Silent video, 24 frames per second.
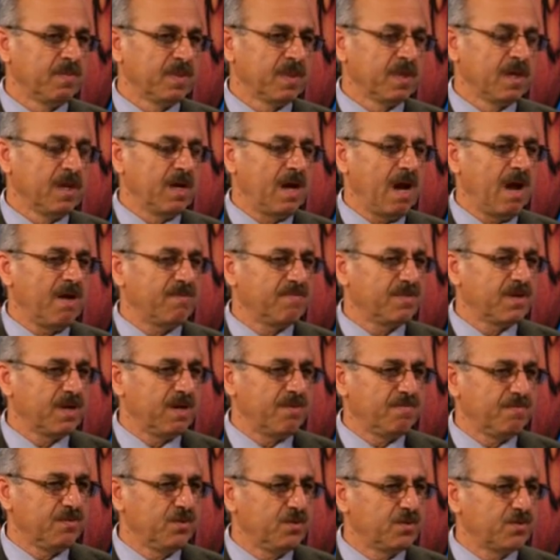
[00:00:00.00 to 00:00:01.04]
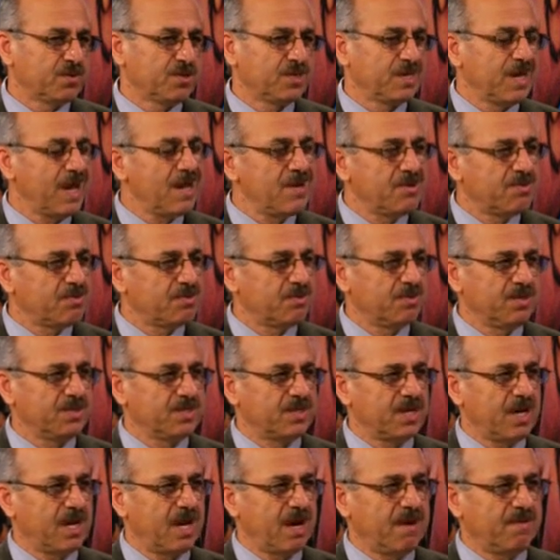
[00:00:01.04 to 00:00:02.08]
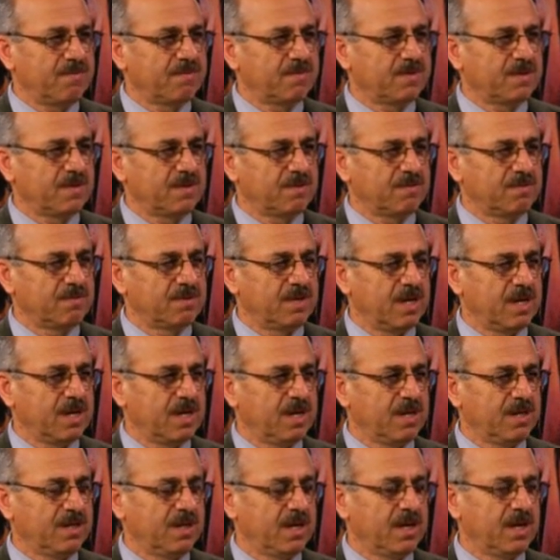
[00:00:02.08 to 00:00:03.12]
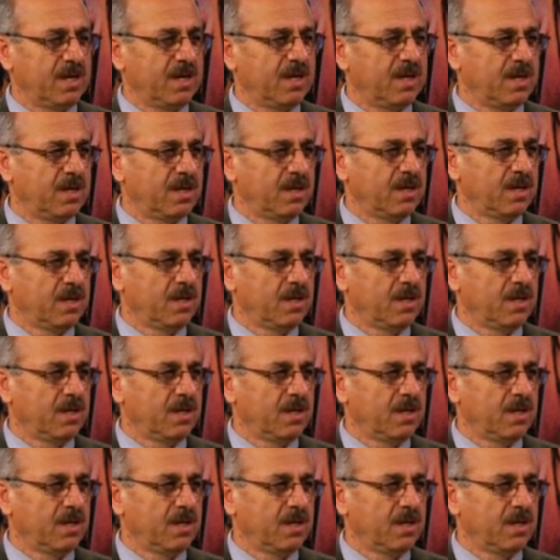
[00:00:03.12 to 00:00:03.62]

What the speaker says: after a few centuries after the